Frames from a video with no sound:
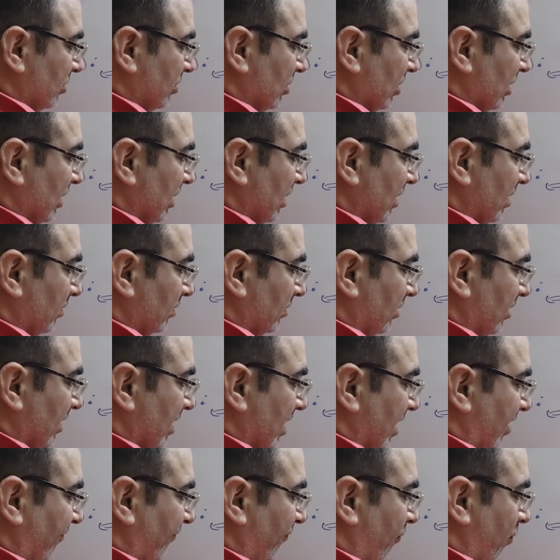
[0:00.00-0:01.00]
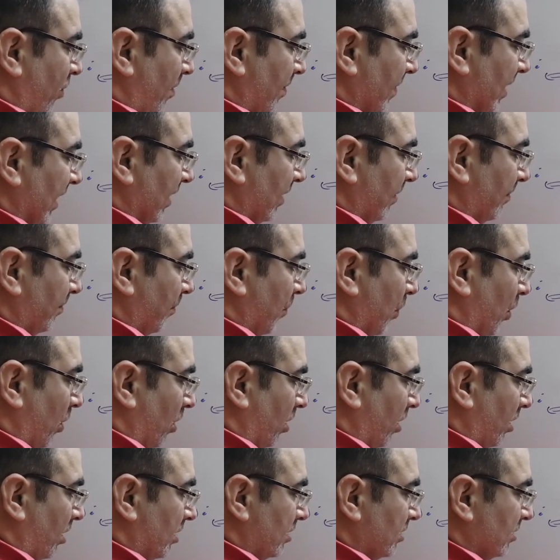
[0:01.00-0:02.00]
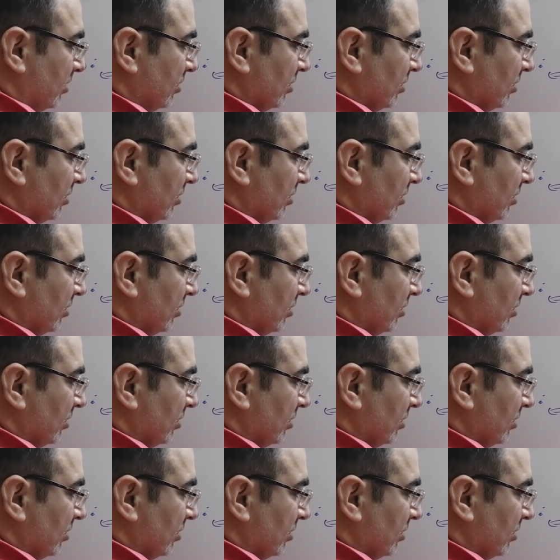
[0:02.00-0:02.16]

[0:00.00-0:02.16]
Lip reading: 3 are forming bonds